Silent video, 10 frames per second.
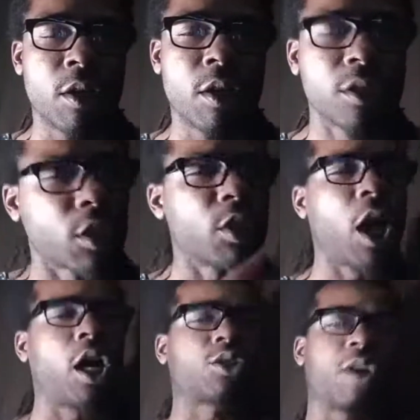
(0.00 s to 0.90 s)
So
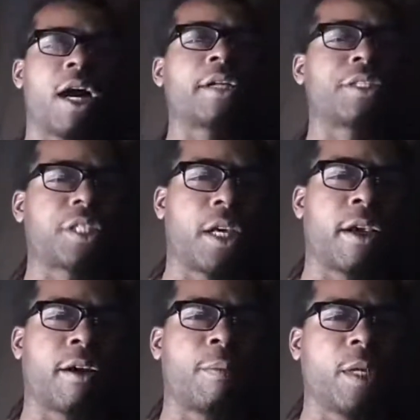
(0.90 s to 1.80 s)
y'all trying to
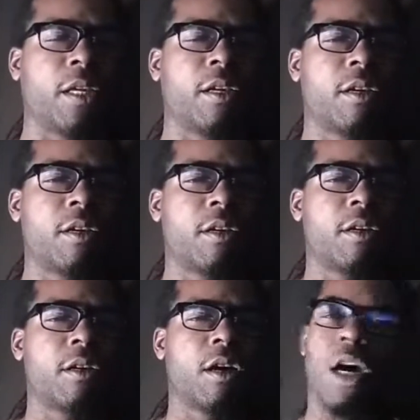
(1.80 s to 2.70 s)
tell me
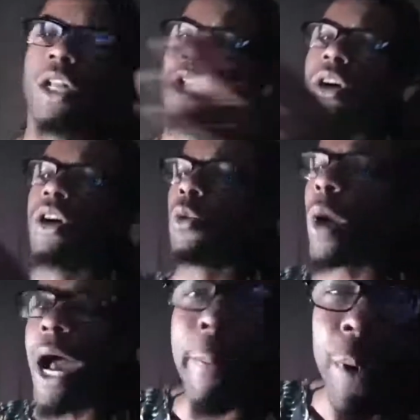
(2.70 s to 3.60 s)
a little
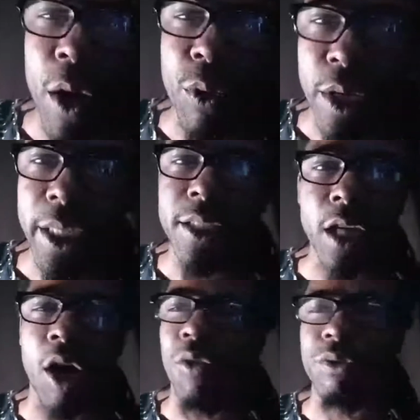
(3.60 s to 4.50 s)
white police
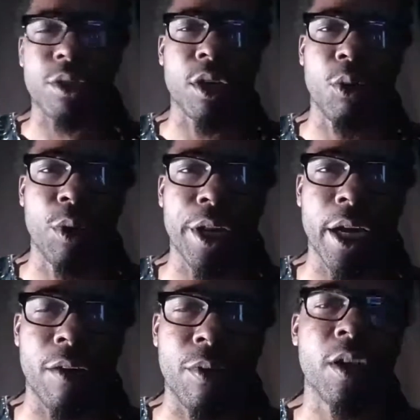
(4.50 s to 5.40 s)
officer or
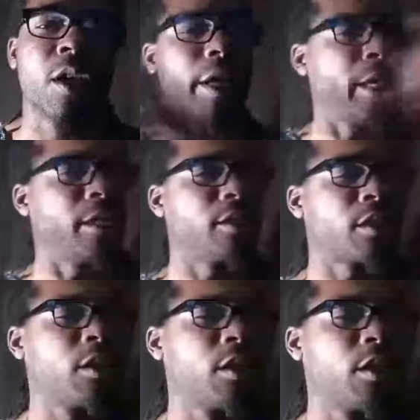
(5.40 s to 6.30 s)
whatever is
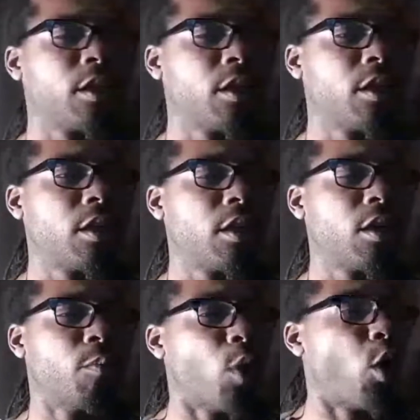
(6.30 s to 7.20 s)

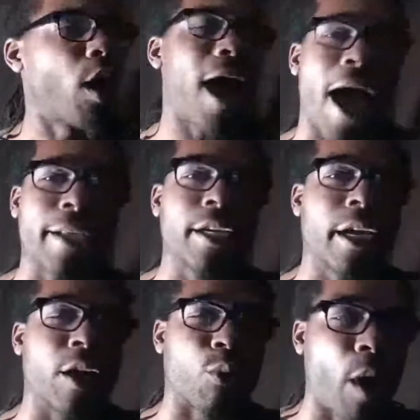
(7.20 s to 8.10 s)
more higher
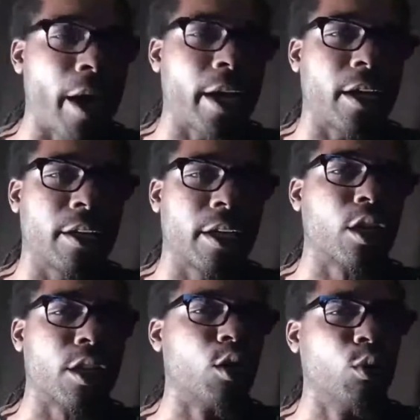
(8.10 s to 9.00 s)
in rank than
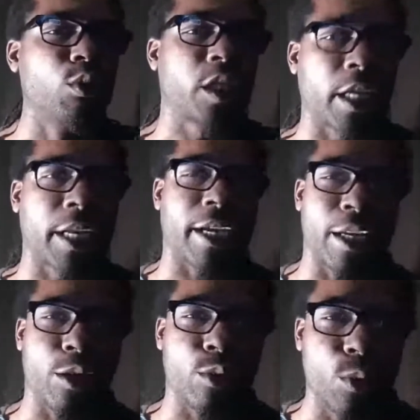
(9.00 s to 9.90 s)
a lieutenant in
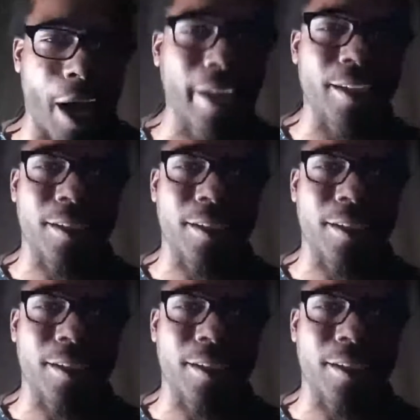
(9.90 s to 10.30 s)
the United